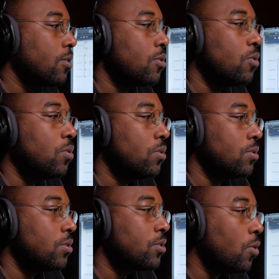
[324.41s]
Cool.
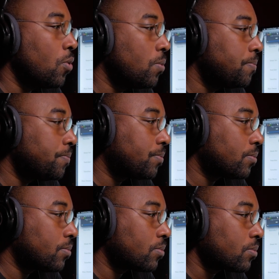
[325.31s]
So
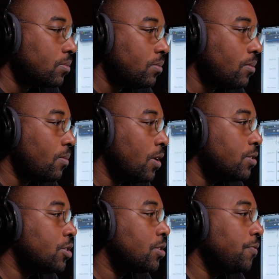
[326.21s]

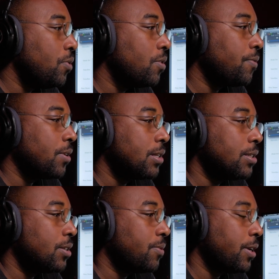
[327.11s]
just a few different
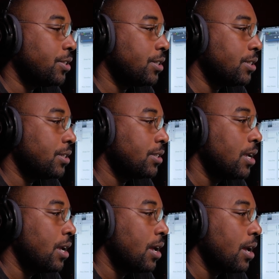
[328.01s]
considerations
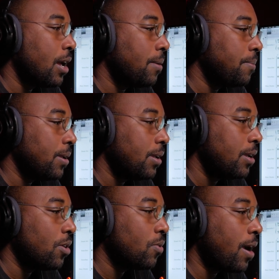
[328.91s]
um,
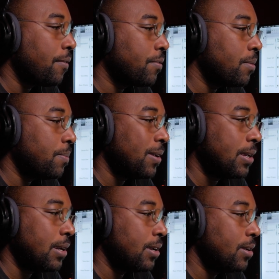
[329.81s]
here right from the
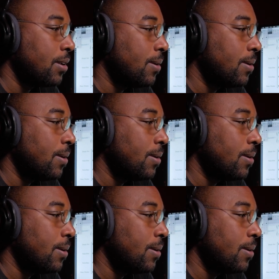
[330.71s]
beginning.